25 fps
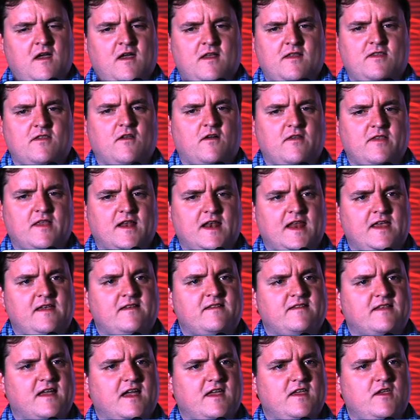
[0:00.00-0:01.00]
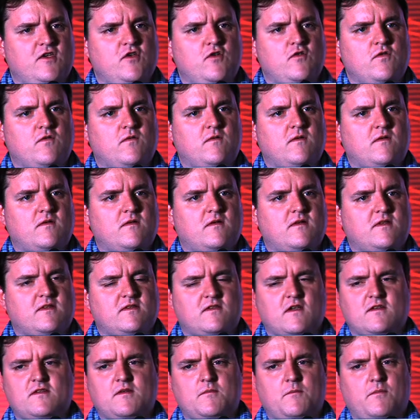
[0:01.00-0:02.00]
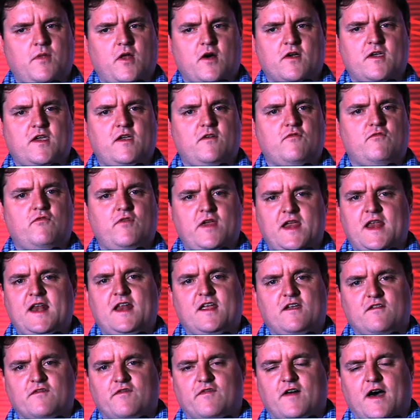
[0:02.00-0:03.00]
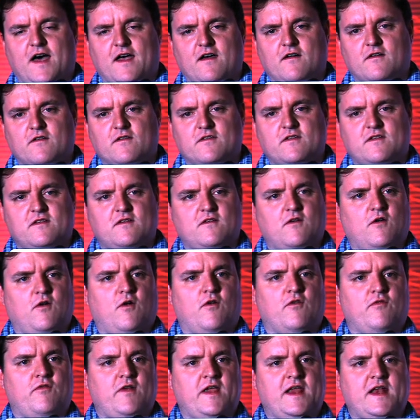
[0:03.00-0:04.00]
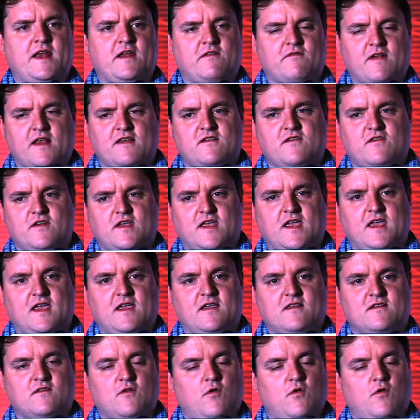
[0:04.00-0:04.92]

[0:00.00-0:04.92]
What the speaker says: none the least that doesn't block you reading files or reading registry keys.